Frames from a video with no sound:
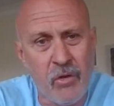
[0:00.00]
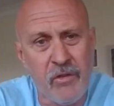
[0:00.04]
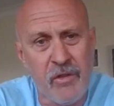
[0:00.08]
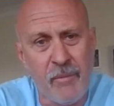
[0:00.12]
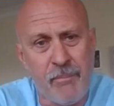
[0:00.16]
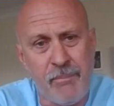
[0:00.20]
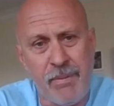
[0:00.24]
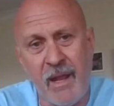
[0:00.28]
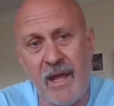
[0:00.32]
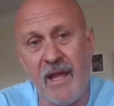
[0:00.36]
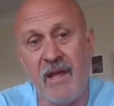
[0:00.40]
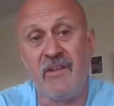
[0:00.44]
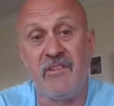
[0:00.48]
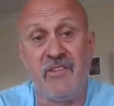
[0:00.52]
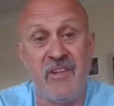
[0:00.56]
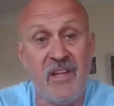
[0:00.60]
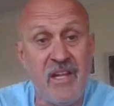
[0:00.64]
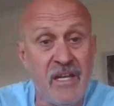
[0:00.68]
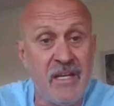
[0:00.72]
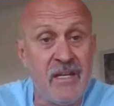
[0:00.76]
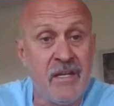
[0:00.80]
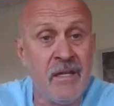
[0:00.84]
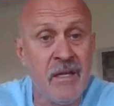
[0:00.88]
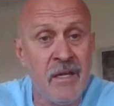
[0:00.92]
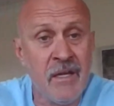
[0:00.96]
the players
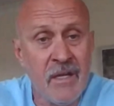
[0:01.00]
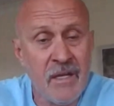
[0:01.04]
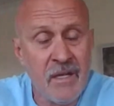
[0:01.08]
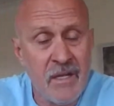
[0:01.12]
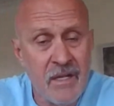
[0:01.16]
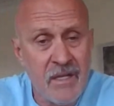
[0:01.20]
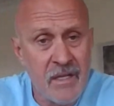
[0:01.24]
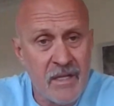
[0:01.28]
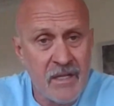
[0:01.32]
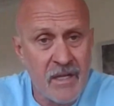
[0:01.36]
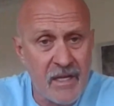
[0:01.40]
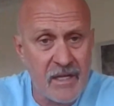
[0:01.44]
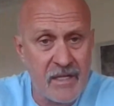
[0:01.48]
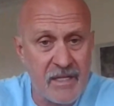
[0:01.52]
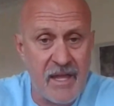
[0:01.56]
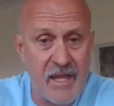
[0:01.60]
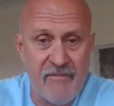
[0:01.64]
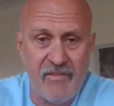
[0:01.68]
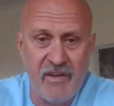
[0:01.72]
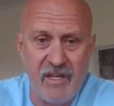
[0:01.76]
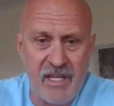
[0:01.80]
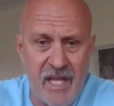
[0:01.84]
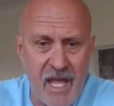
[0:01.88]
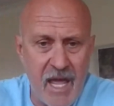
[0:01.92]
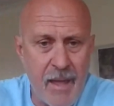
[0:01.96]
in,
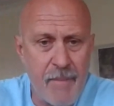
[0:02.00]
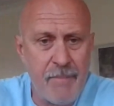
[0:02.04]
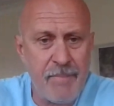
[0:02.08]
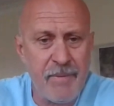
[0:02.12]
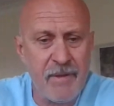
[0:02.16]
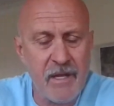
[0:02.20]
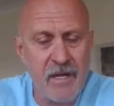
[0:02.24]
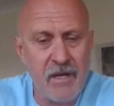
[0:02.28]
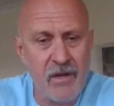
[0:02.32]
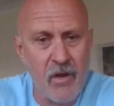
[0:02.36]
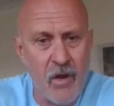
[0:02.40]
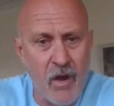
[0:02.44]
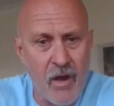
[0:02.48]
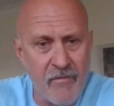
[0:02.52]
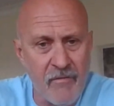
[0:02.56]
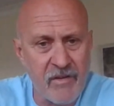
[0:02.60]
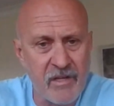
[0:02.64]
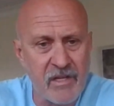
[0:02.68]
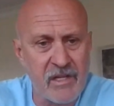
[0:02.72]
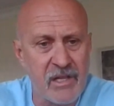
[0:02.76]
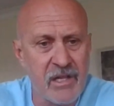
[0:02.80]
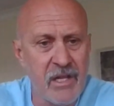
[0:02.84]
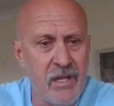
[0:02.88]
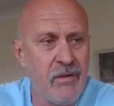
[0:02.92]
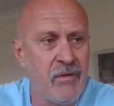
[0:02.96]
Kevin Campion, Ivan
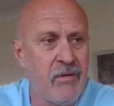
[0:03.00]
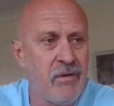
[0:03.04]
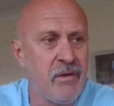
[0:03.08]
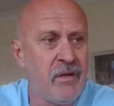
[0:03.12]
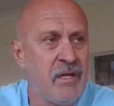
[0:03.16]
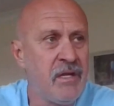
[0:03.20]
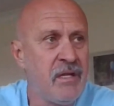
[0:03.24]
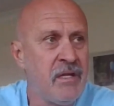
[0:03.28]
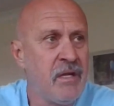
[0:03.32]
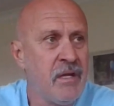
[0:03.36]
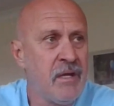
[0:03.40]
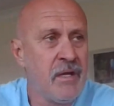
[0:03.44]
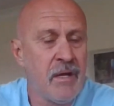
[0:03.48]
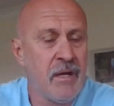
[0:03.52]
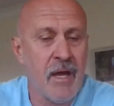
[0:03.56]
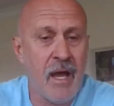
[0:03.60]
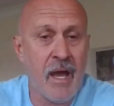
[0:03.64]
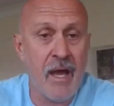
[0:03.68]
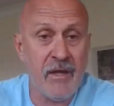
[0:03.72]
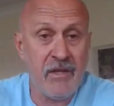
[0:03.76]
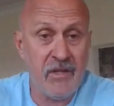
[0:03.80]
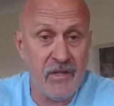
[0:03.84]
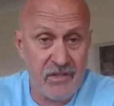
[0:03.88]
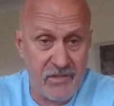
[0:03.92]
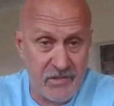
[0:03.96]
Cleary,
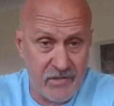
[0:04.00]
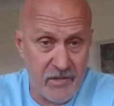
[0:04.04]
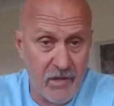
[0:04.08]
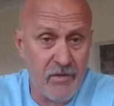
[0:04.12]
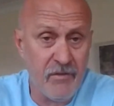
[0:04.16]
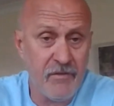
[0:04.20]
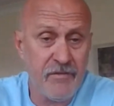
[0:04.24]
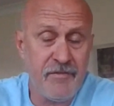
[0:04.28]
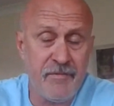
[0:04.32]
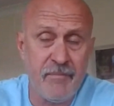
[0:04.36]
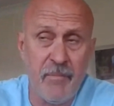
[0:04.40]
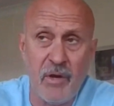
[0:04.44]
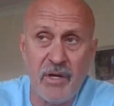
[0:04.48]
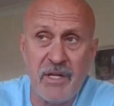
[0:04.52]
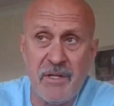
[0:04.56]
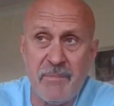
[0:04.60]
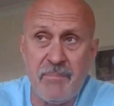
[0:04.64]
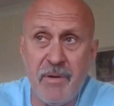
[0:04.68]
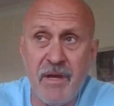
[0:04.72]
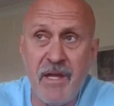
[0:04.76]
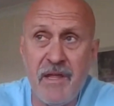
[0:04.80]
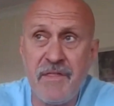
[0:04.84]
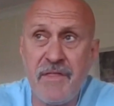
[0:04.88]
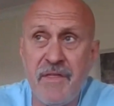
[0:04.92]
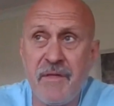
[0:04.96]
yourself, Monty
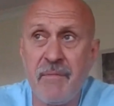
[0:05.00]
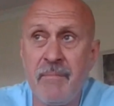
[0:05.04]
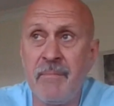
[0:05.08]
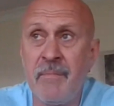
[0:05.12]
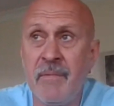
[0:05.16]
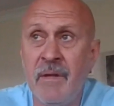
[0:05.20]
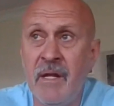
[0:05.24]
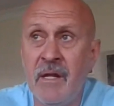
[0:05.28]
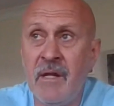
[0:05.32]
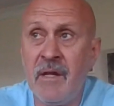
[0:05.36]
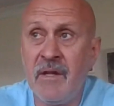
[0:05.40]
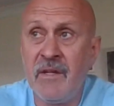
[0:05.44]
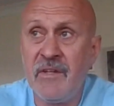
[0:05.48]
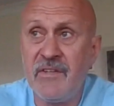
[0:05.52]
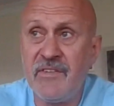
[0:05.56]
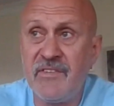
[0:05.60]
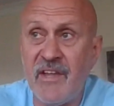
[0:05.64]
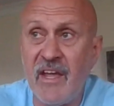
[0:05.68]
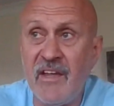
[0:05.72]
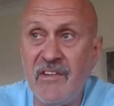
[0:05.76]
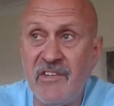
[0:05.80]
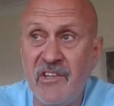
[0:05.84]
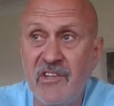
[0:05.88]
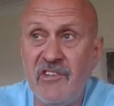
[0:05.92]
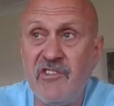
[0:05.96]
Betham,
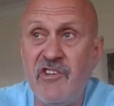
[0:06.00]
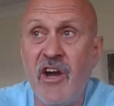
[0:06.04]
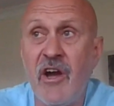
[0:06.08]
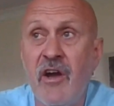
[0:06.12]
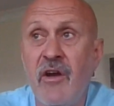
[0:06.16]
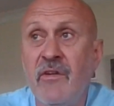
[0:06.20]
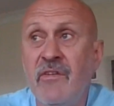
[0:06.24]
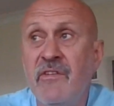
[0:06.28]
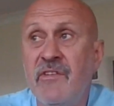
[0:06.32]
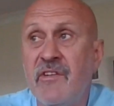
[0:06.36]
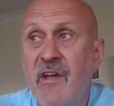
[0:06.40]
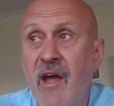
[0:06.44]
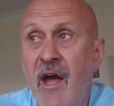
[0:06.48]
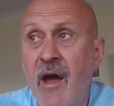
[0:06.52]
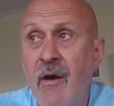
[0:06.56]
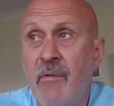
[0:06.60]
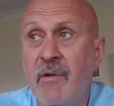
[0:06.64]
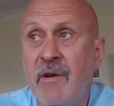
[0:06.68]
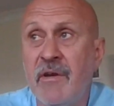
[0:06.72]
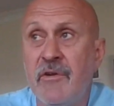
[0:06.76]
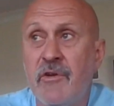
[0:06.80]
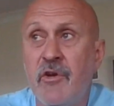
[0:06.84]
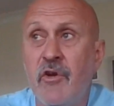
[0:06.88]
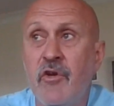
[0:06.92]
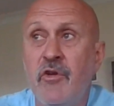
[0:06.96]
Stacey Jones,
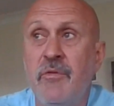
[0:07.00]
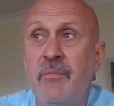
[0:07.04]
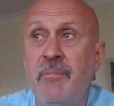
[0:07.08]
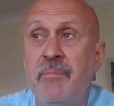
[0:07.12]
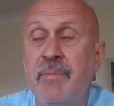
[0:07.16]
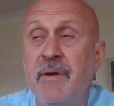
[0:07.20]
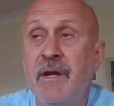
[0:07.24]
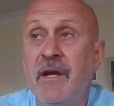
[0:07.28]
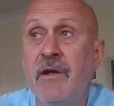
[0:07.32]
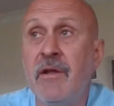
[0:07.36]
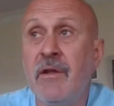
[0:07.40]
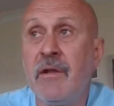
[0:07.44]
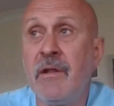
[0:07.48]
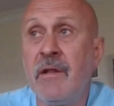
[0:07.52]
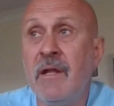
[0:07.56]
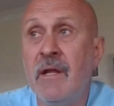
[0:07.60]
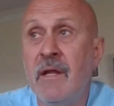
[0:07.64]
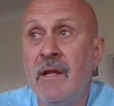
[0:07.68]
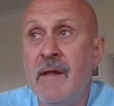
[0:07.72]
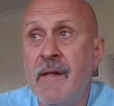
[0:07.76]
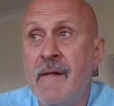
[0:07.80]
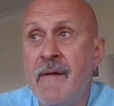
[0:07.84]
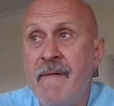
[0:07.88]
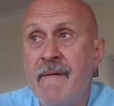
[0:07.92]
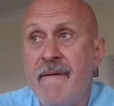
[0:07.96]
Owen Gutenbill,
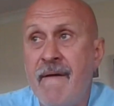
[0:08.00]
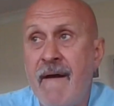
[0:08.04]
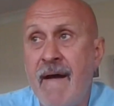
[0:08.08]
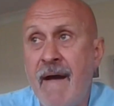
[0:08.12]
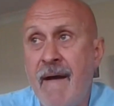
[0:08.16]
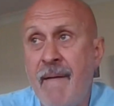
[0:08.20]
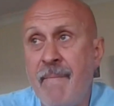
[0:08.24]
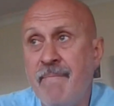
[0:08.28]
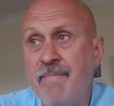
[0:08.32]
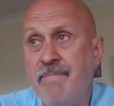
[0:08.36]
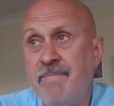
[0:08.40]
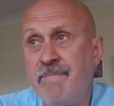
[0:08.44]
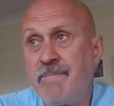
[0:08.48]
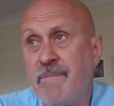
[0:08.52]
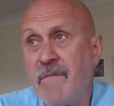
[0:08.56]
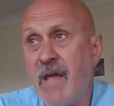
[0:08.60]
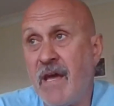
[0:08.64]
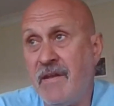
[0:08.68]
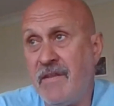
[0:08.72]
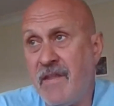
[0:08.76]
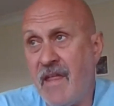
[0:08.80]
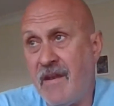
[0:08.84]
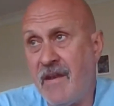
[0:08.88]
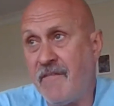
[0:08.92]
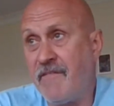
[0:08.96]
and
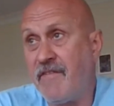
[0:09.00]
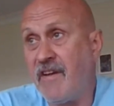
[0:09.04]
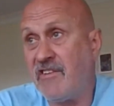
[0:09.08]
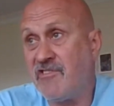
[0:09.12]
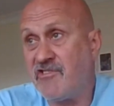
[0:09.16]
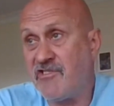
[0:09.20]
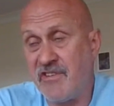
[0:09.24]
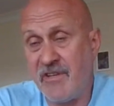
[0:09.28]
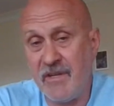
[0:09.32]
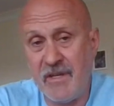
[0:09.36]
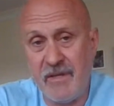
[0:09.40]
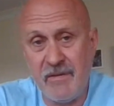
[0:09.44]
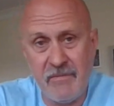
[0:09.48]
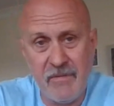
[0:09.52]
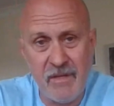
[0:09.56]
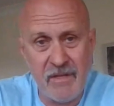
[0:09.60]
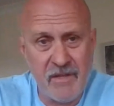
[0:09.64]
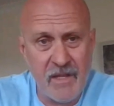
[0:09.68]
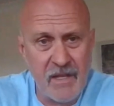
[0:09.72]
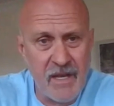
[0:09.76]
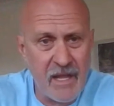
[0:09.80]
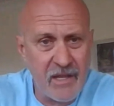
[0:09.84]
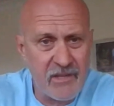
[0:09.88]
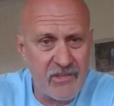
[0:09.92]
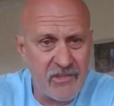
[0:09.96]
then eventually in
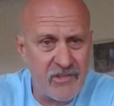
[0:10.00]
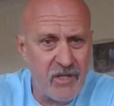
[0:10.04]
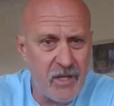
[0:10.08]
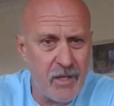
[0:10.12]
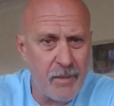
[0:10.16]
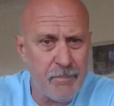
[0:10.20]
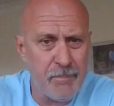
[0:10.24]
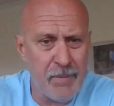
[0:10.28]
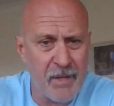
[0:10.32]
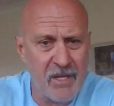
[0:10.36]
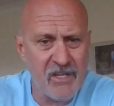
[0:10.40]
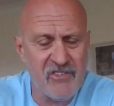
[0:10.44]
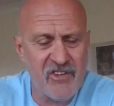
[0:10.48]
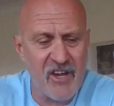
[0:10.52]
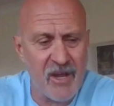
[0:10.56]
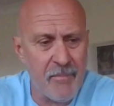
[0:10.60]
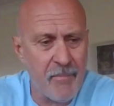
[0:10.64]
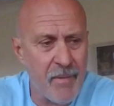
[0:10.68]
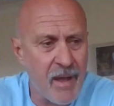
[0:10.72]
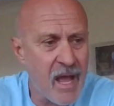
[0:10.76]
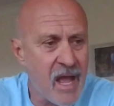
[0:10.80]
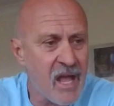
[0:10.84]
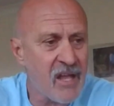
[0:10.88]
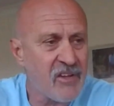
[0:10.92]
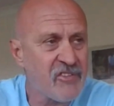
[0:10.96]
the next year, PJ
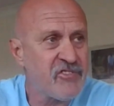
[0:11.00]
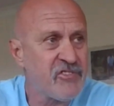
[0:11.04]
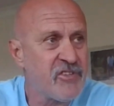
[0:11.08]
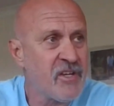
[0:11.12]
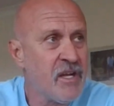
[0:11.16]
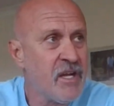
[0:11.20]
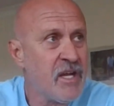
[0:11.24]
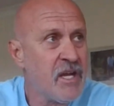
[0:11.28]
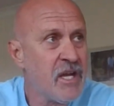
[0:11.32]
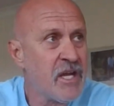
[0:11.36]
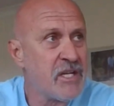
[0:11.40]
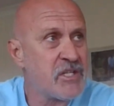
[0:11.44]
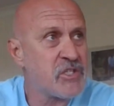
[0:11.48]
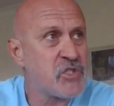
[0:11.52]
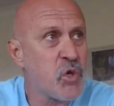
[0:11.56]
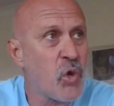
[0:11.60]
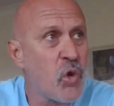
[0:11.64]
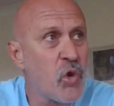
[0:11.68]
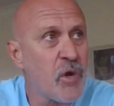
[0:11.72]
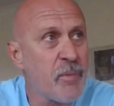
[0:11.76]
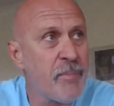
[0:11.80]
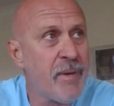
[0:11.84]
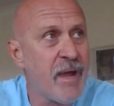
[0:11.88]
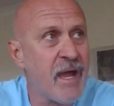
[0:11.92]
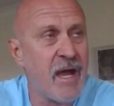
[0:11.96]
Marsh, and
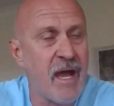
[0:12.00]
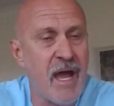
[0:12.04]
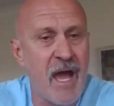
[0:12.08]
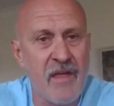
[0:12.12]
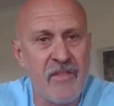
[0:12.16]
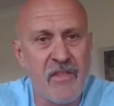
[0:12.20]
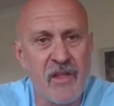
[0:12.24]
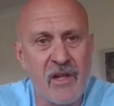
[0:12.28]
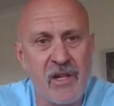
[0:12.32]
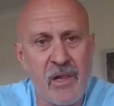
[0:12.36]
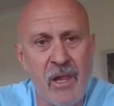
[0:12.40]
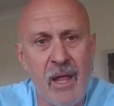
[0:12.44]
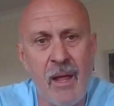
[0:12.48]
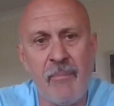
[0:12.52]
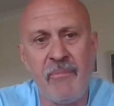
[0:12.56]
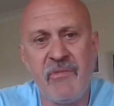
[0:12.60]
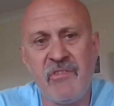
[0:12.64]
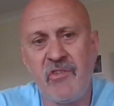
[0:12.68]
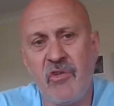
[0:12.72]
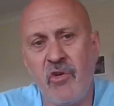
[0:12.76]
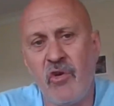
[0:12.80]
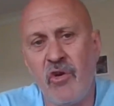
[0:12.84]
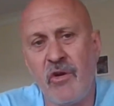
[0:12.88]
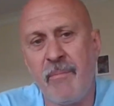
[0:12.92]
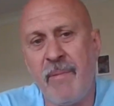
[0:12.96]
talk about other clubs,
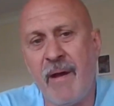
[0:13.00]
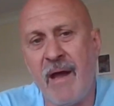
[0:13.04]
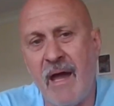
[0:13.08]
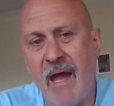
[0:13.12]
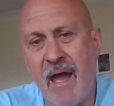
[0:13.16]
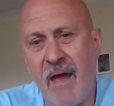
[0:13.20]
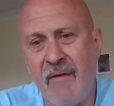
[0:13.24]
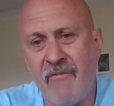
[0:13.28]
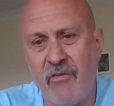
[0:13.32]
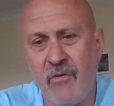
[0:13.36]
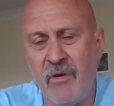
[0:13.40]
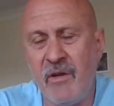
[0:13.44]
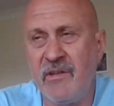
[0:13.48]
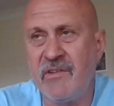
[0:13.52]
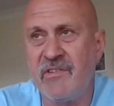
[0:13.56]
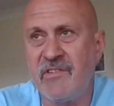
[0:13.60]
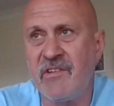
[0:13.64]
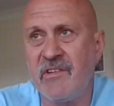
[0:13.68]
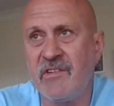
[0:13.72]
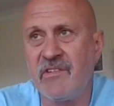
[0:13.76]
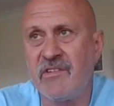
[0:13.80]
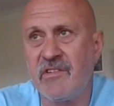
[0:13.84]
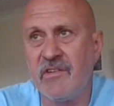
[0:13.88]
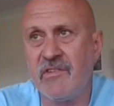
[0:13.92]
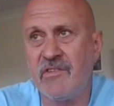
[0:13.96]
talk about other
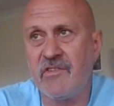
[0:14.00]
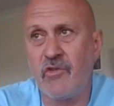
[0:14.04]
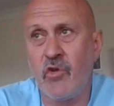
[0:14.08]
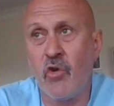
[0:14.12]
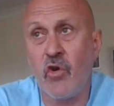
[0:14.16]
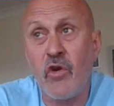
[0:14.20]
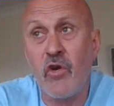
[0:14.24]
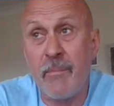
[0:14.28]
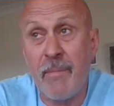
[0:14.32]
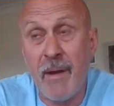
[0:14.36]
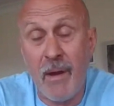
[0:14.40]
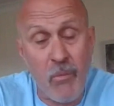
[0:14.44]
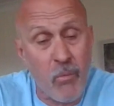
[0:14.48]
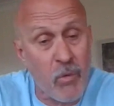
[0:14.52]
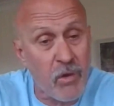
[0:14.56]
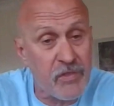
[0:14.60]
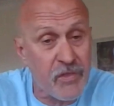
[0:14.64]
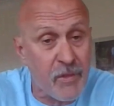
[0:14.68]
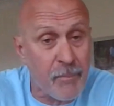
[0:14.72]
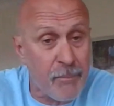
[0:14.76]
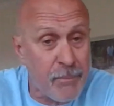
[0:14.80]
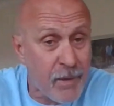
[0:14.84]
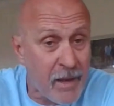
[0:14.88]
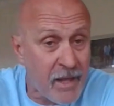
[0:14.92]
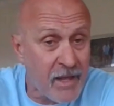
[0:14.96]
instances, talk about what
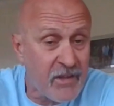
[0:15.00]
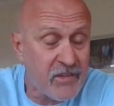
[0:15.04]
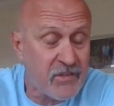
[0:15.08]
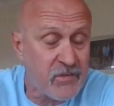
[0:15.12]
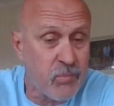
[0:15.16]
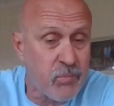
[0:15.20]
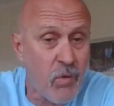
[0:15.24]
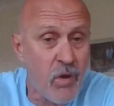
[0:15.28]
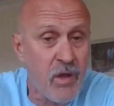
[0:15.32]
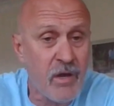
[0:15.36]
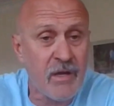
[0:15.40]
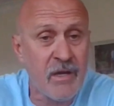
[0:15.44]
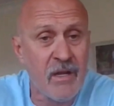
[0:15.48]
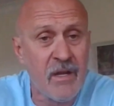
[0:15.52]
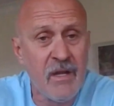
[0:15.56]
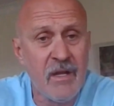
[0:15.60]
the players want,